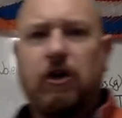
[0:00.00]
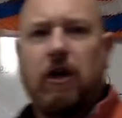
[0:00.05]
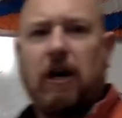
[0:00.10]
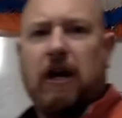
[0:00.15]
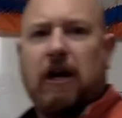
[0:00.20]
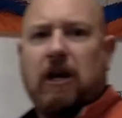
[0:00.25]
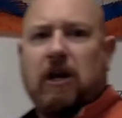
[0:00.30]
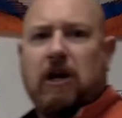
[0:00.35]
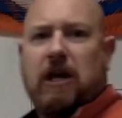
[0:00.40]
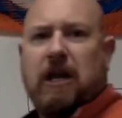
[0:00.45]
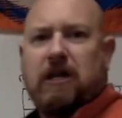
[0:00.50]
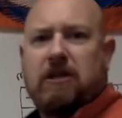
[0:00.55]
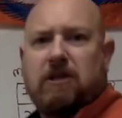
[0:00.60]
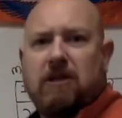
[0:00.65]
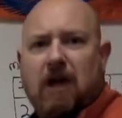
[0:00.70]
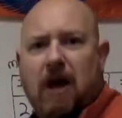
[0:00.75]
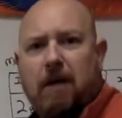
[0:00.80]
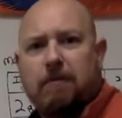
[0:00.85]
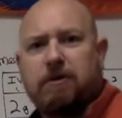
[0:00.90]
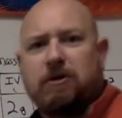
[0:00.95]
you're going to get
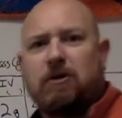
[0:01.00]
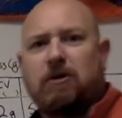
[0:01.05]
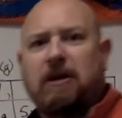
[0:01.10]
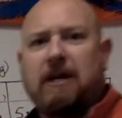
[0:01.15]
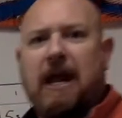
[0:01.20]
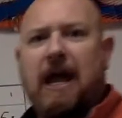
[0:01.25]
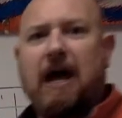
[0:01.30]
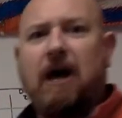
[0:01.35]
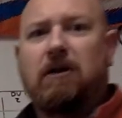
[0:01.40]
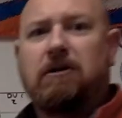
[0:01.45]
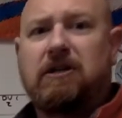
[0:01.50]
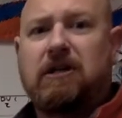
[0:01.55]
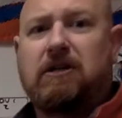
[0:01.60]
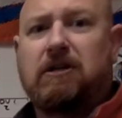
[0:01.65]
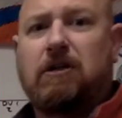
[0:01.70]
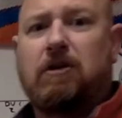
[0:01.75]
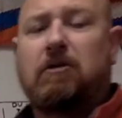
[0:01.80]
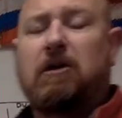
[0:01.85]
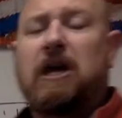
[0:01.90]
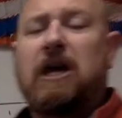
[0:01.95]
the opportunity now to
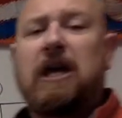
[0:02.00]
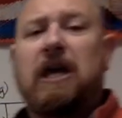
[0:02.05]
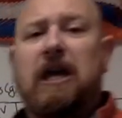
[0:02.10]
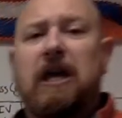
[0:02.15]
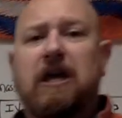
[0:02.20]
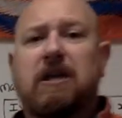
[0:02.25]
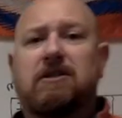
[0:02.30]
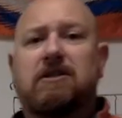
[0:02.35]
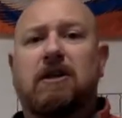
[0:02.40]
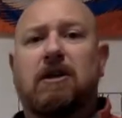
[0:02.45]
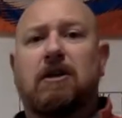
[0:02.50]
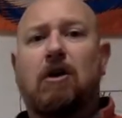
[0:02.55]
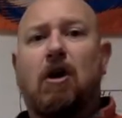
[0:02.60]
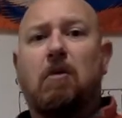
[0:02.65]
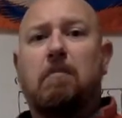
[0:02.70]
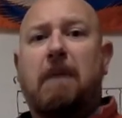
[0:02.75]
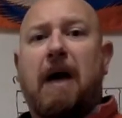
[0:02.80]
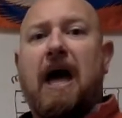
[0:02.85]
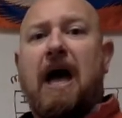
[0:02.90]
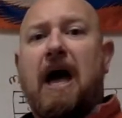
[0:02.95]
do is to go
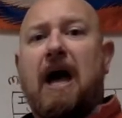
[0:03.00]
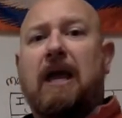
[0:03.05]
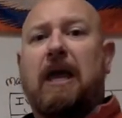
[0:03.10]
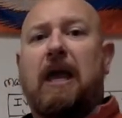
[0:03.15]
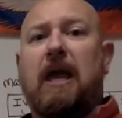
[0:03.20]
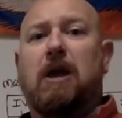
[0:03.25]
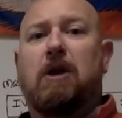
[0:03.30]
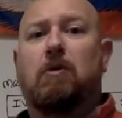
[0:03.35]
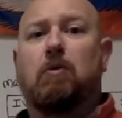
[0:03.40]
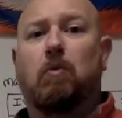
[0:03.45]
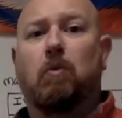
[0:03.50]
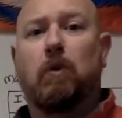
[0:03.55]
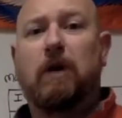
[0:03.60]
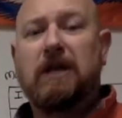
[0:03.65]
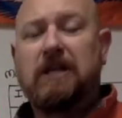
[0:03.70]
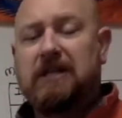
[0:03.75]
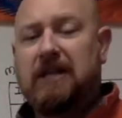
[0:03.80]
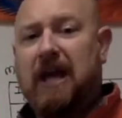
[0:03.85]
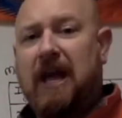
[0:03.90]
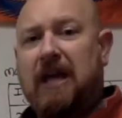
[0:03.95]
back and
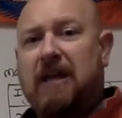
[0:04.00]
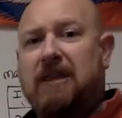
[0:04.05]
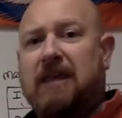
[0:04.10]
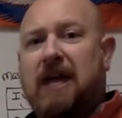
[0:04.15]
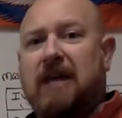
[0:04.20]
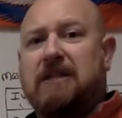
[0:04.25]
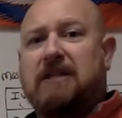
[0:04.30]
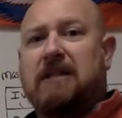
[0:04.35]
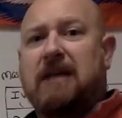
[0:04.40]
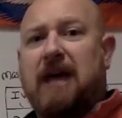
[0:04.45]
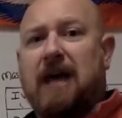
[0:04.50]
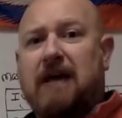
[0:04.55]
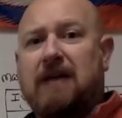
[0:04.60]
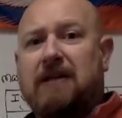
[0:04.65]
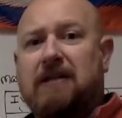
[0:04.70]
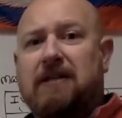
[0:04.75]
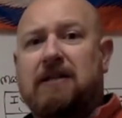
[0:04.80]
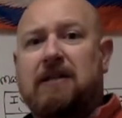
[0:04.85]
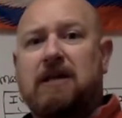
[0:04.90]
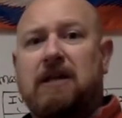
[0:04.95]
retake that
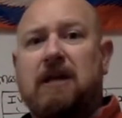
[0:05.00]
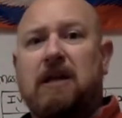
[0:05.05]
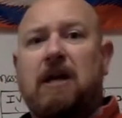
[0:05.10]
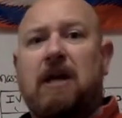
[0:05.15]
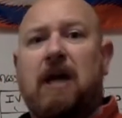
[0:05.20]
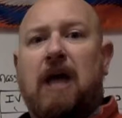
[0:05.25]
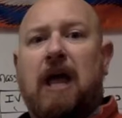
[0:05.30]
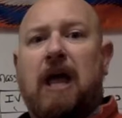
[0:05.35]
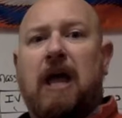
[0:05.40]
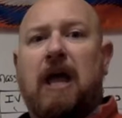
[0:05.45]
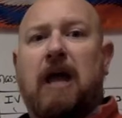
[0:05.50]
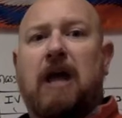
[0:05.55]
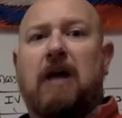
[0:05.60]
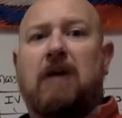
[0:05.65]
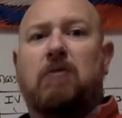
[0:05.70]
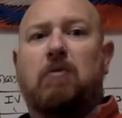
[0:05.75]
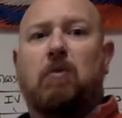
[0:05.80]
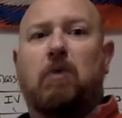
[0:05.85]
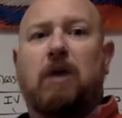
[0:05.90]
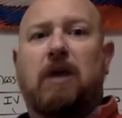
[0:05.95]
test,
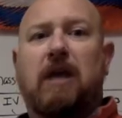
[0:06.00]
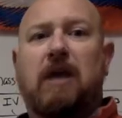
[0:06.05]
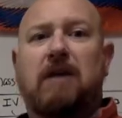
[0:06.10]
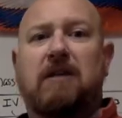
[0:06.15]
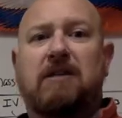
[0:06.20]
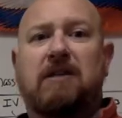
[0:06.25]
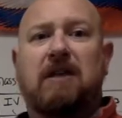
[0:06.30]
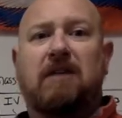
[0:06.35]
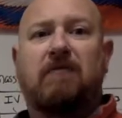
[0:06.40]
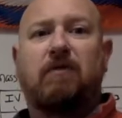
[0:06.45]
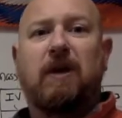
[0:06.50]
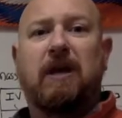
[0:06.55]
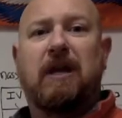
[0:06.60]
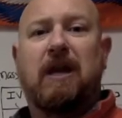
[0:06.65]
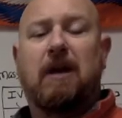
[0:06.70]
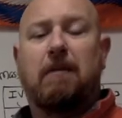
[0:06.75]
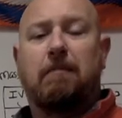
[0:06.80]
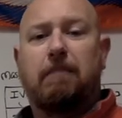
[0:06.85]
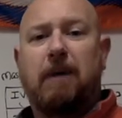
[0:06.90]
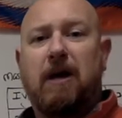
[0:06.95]
and we'll see if we can
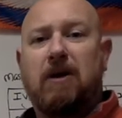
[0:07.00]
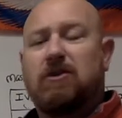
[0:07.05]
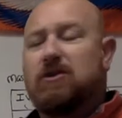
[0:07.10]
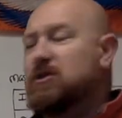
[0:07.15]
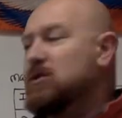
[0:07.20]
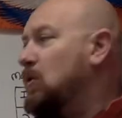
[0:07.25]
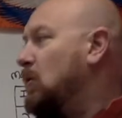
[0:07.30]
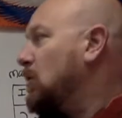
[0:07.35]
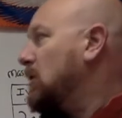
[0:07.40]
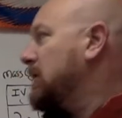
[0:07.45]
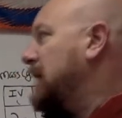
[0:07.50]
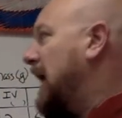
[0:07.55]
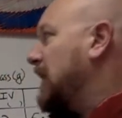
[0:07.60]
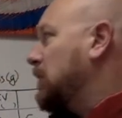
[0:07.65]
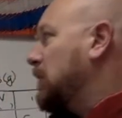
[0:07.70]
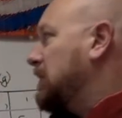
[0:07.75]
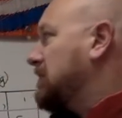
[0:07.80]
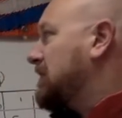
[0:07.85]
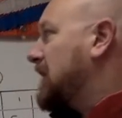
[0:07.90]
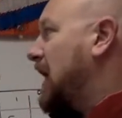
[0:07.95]
get a better score now
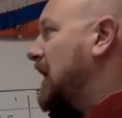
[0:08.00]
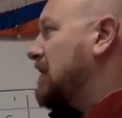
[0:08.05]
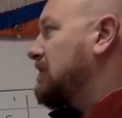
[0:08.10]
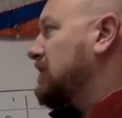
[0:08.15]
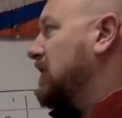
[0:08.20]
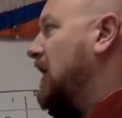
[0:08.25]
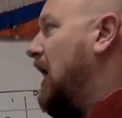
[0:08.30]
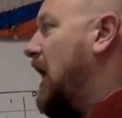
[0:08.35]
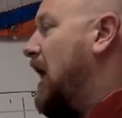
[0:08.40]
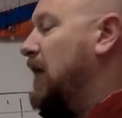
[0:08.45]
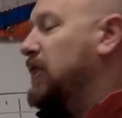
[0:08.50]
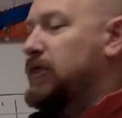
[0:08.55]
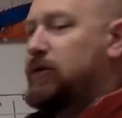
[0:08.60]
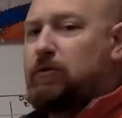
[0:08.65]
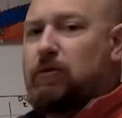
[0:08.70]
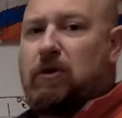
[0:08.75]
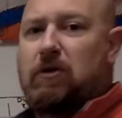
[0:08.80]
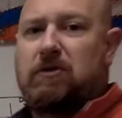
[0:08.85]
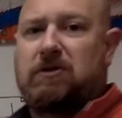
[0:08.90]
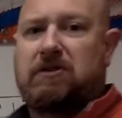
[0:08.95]
that we've kind of gone
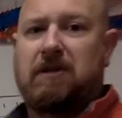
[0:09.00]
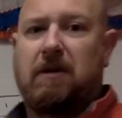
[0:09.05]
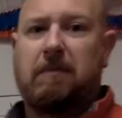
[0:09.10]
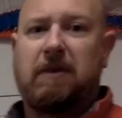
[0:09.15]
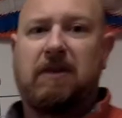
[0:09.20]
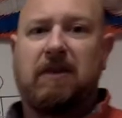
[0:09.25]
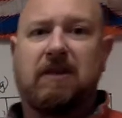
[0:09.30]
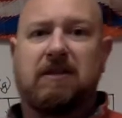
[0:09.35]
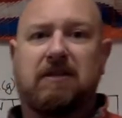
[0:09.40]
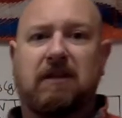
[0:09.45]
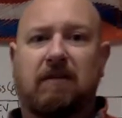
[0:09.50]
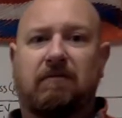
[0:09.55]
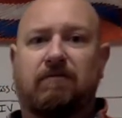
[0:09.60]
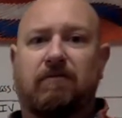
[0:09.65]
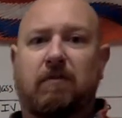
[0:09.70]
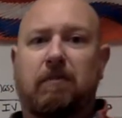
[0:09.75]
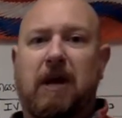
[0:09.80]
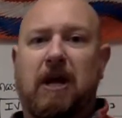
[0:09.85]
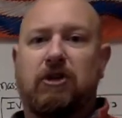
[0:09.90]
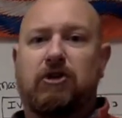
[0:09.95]
through some of this
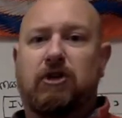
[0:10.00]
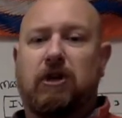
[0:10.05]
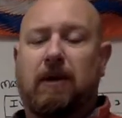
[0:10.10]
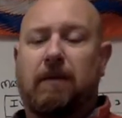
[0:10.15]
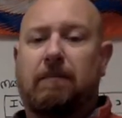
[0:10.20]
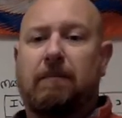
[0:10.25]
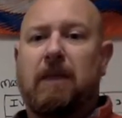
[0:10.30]
information.